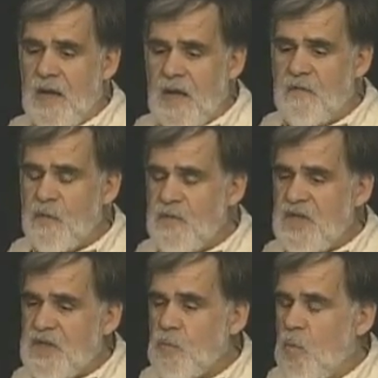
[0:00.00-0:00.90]
if you
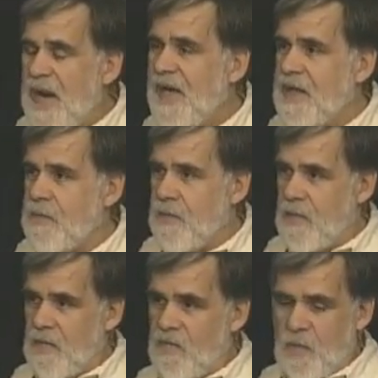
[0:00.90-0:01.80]
just waited
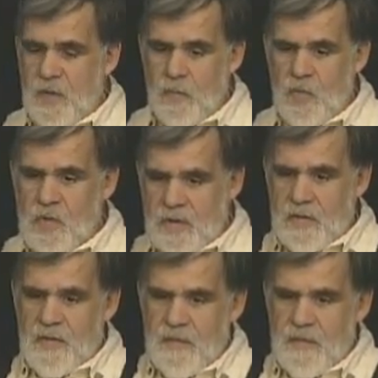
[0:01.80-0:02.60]
for your book,